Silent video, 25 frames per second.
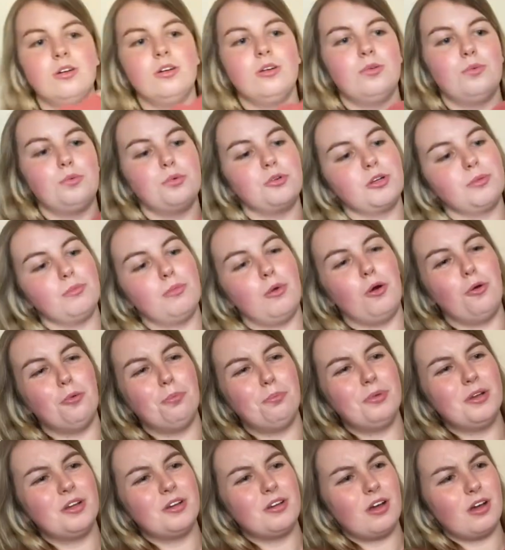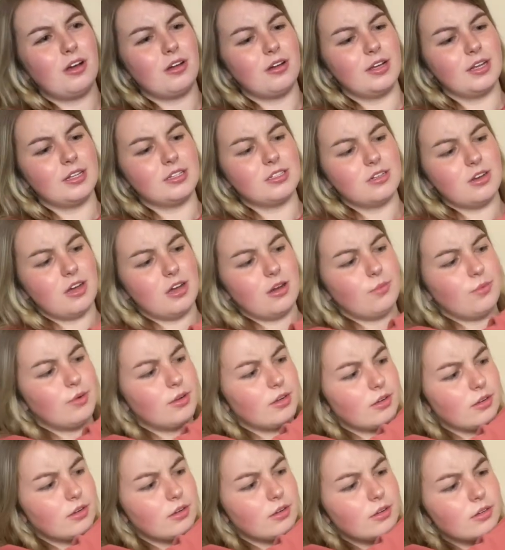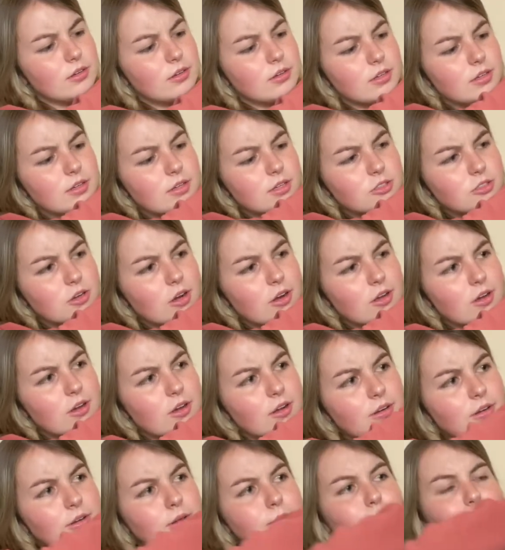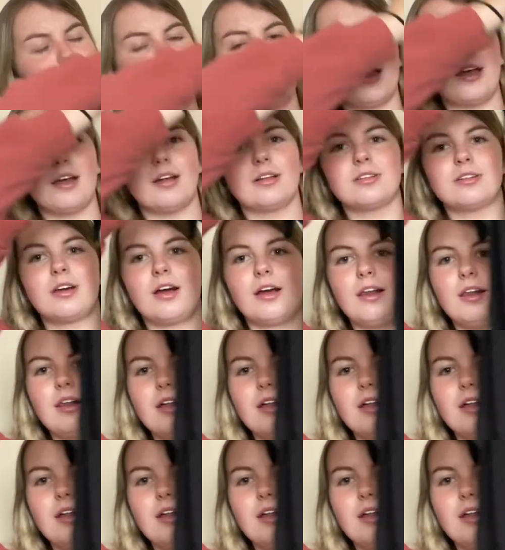which I'm hoping it's not when I try it on. But yeah, it's kind of